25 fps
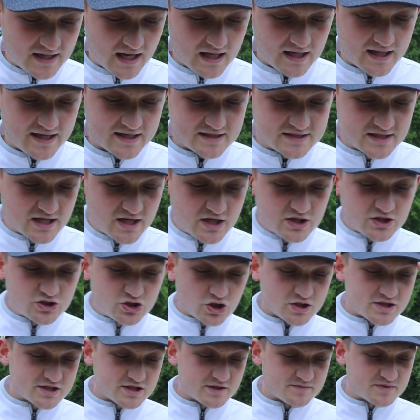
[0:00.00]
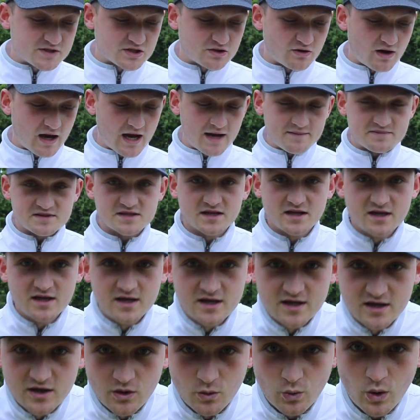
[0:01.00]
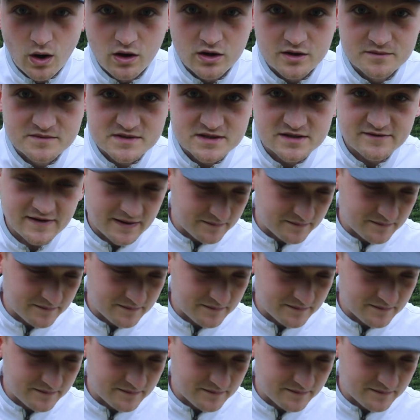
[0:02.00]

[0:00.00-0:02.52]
Alex, just subscribed. Welcome to the